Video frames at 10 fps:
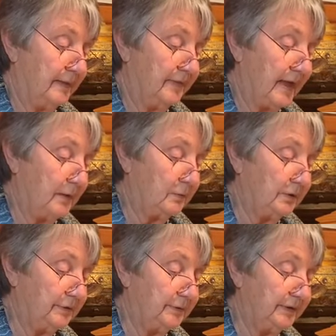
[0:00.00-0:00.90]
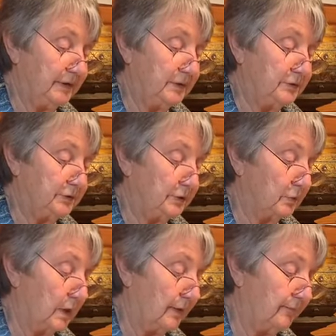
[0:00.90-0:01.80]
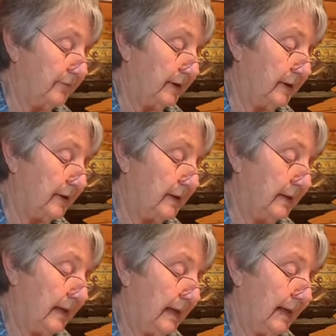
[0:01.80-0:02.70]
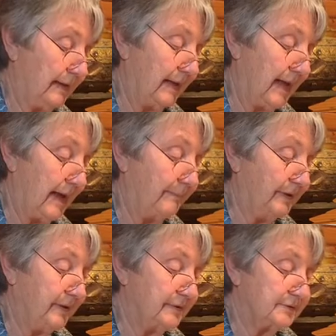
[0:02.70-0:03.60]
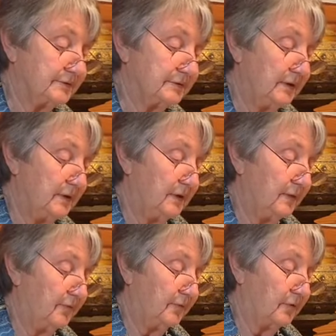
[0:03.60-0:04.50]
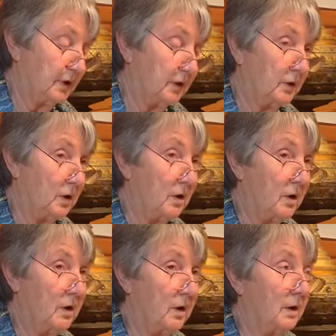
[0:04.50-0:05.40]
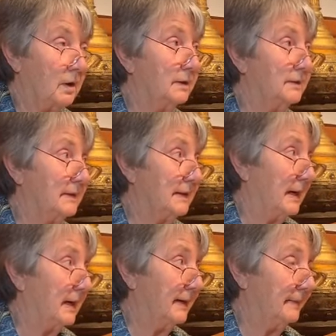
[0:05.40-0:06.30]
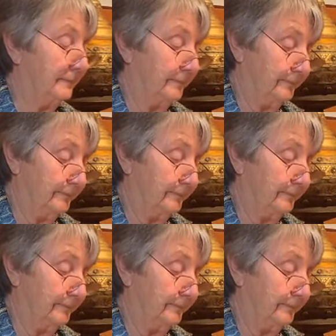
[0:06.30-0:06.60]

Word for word: That will lead to your welfare and happiness for a long time.